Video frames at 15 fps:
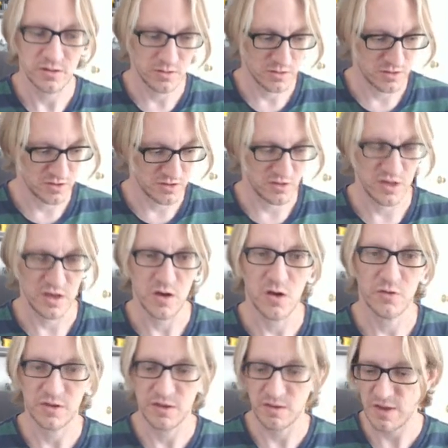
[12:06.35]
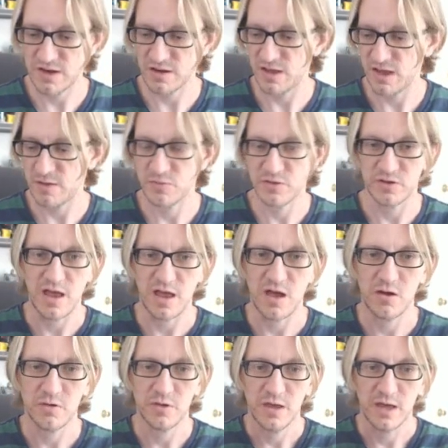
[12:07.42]
So let's say Alt to get back to the game. So
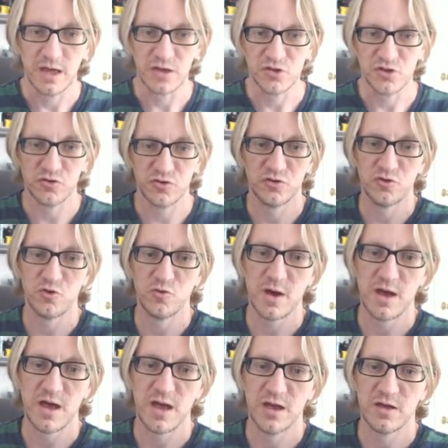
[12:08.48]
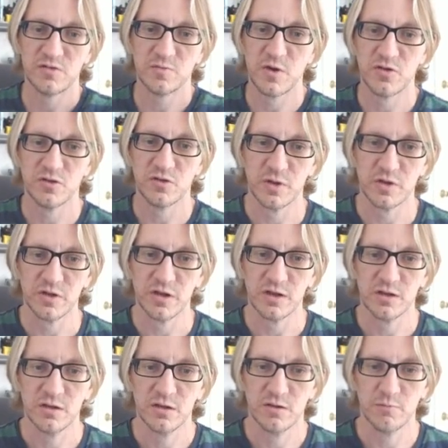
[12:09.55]
now it should do my special ability.
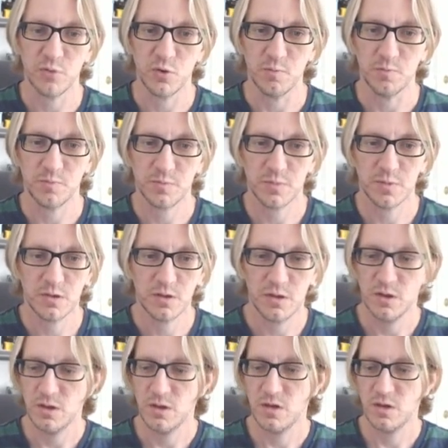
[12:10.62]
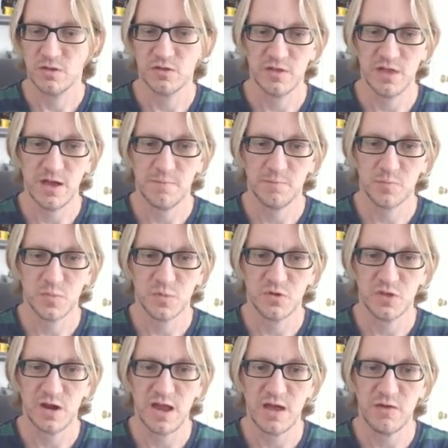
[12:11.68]
Boom. See that? So
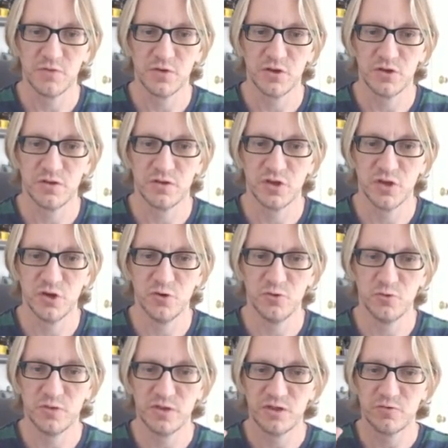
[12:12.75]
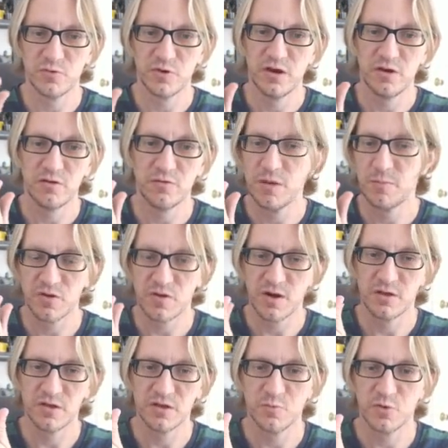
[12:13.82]
then I have Q, this one here, I'm sorry,
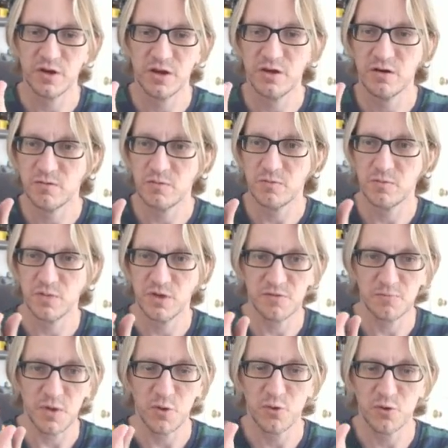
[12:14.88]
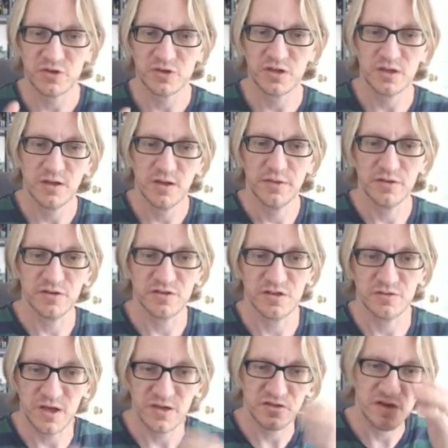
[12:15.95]
this one here gets my horsey. This does
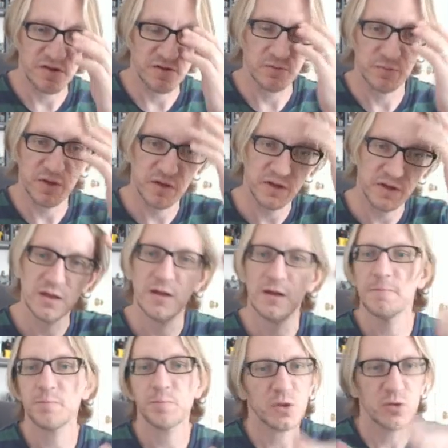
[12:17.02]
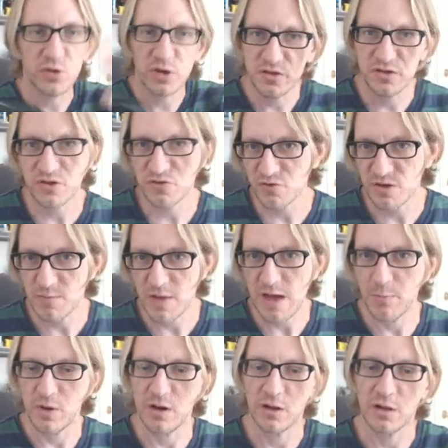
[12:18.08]
my secret ability. You can just
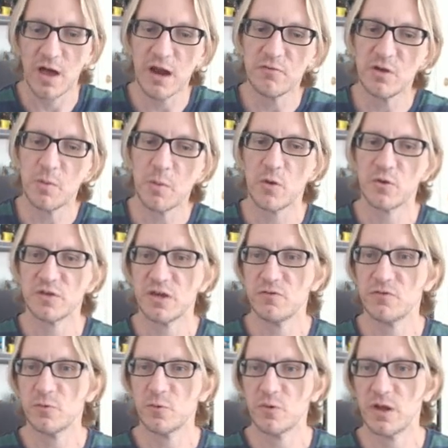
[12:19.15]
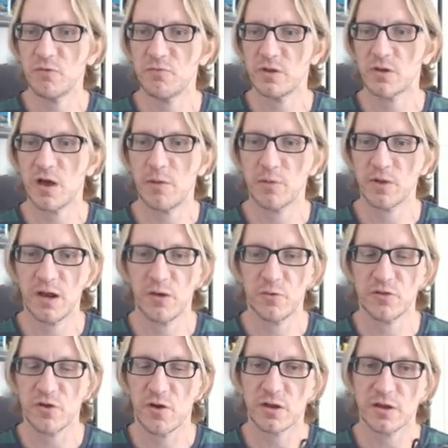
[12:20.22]
remap it. A lot of MMOs, even the complicated
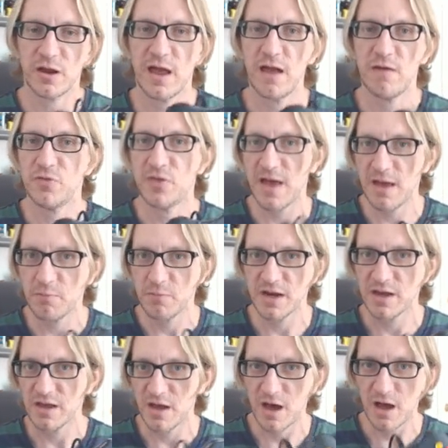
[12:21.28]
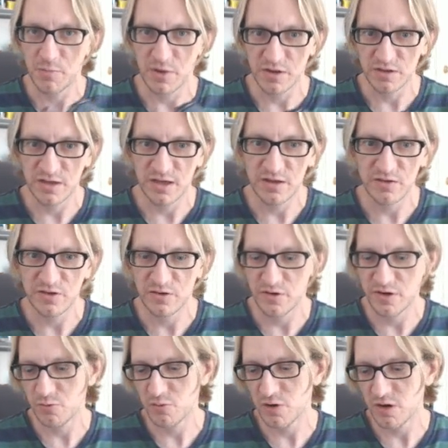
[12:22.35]
ones, aren't going to have that many hot button keys that you need
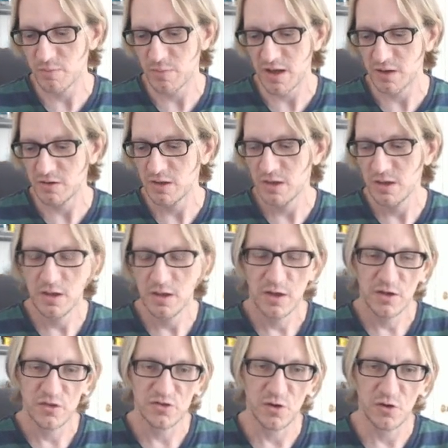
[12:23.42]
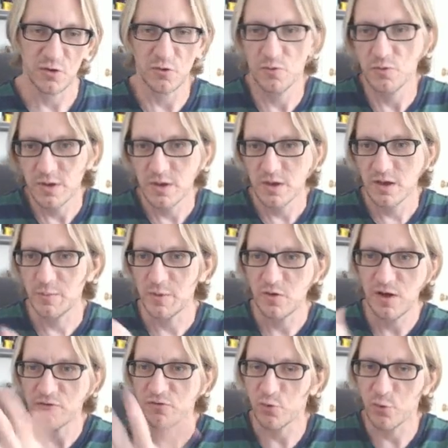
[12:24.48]
to worry about. So, I mean, you
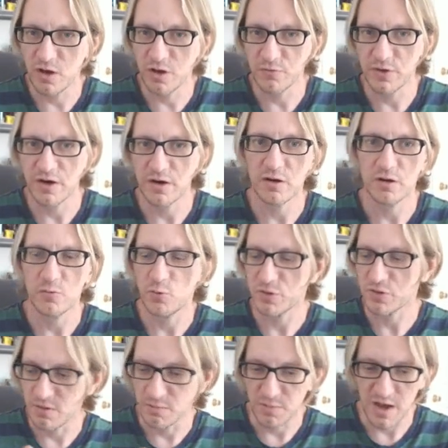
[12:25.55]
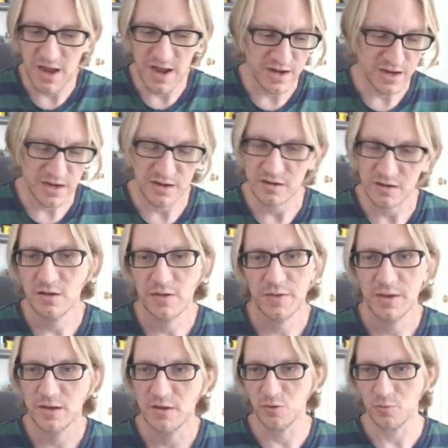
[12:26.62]
have 12 here. With combining,
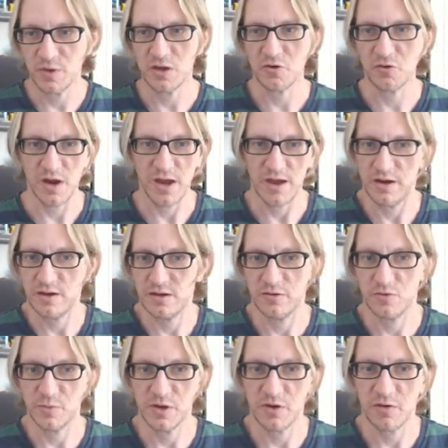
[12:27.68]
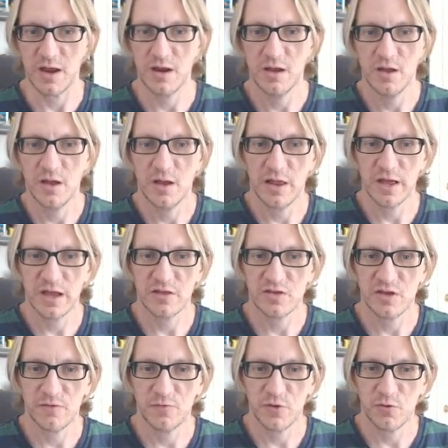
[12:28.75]
you'll be great. You'll be great. Like I said,
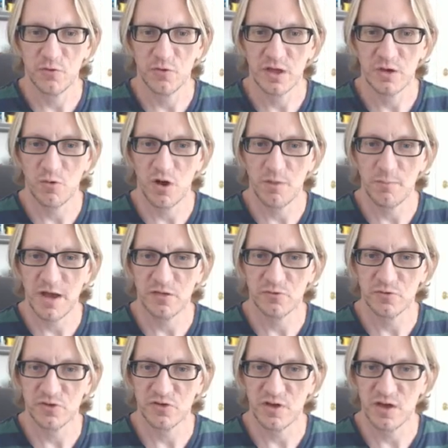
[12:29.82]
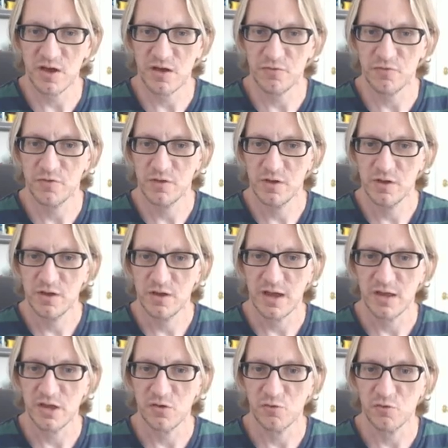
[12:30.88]
if you really want to mess with stuff
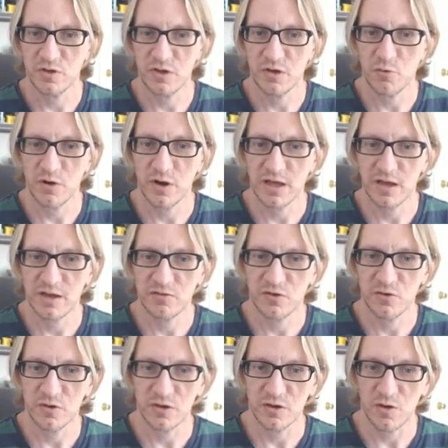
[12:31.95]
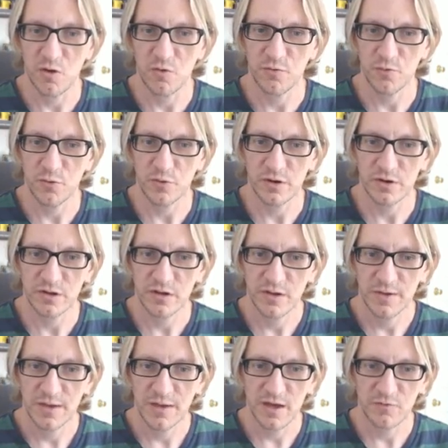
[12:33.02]
and you really want to get into it, go for it.
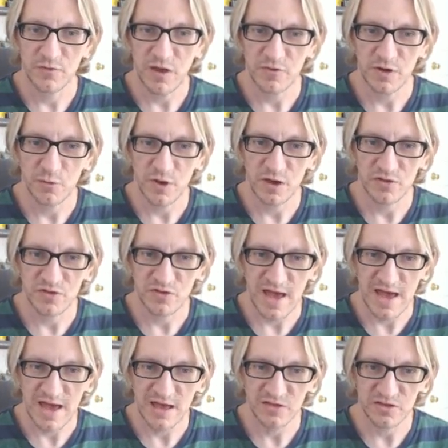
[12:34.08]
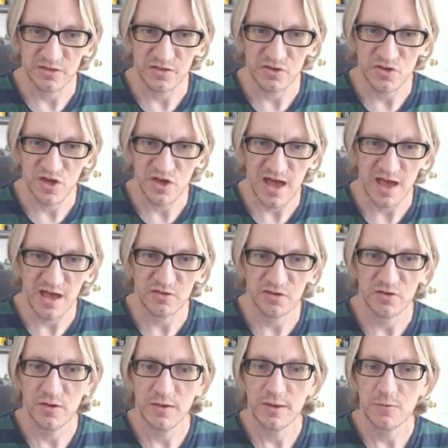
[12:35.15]
If you have any questions, ask in the chat
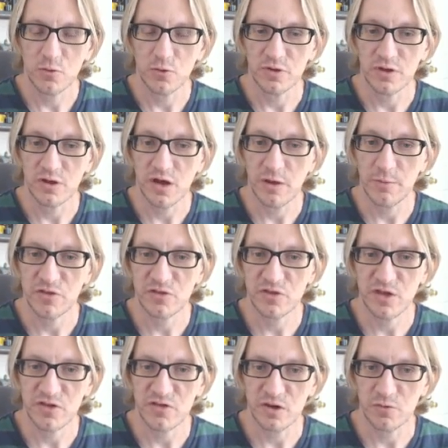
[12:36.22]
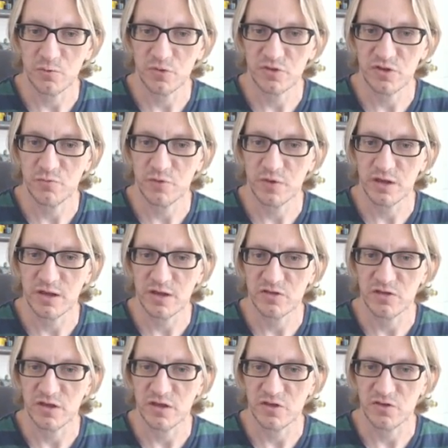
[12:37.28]
or in the comment section, and we'll see if we can get
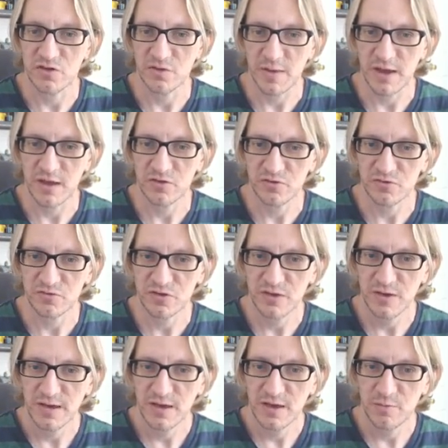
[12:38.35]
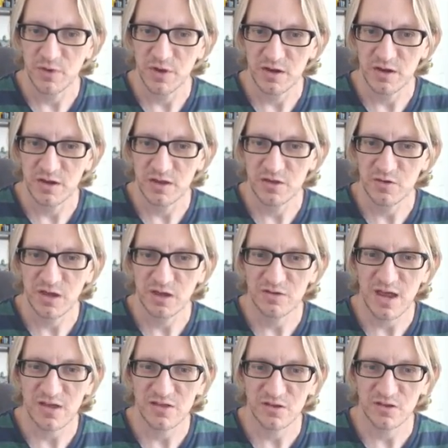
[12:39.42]
you some answers. But it
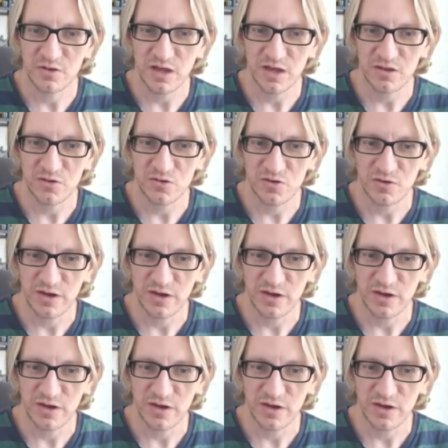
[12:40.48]
takes a little getting used to.